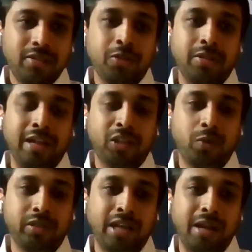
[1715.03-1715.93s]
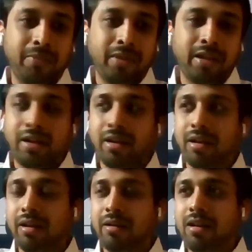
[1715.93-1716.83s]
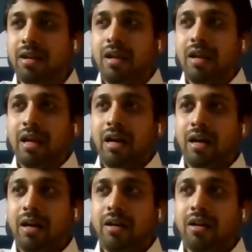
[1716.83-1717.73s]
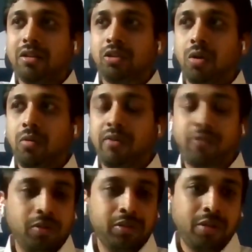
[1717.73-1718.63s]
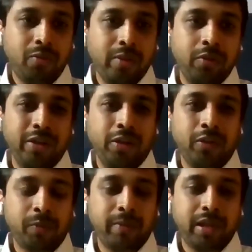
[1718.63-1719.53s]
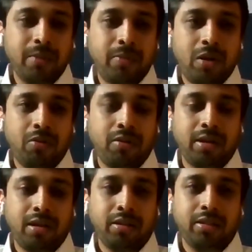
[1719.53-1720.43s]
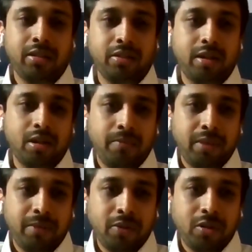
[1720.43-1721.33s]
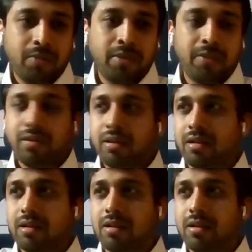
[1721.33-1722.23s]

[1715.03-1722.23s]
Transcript: So that's what's happening. And so of course, when you speak about the general people or public,